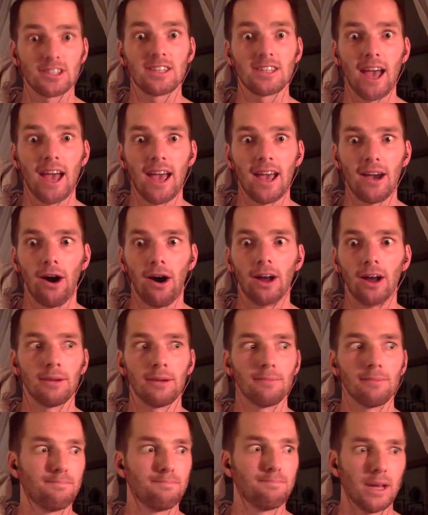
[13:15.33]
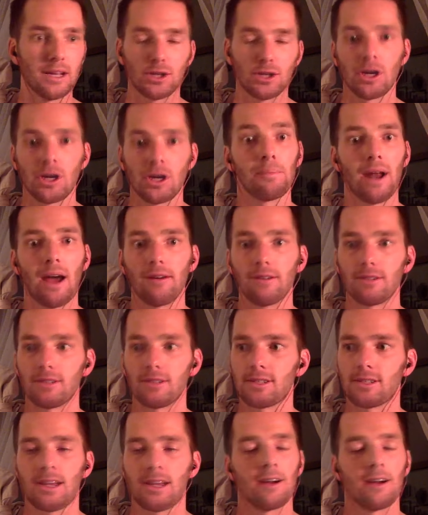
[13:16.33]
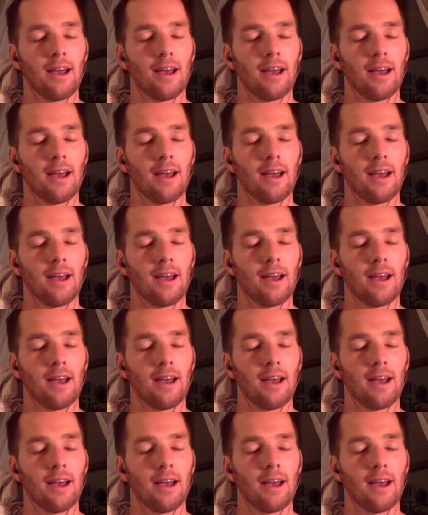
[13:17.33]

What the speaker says: day on a big trip when I was scared